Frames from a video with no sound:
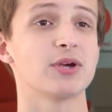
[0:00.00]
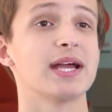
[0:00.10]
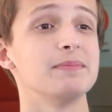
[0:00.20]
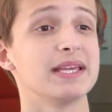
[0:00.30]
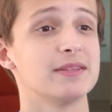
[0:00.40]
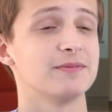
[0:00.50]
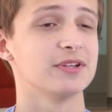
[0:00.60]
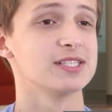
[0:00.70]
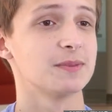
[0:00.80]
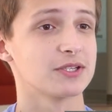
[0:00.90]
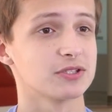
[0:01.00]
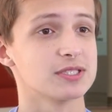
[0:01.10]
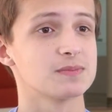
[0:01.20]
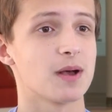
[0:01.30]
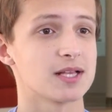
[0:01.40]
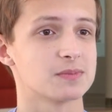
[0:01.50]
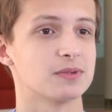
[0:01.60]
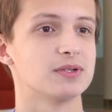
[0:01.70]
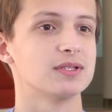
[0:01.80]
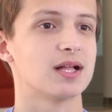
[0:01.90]
try and make them feel as special as
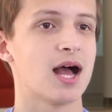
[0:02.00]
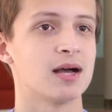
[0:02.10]
possible,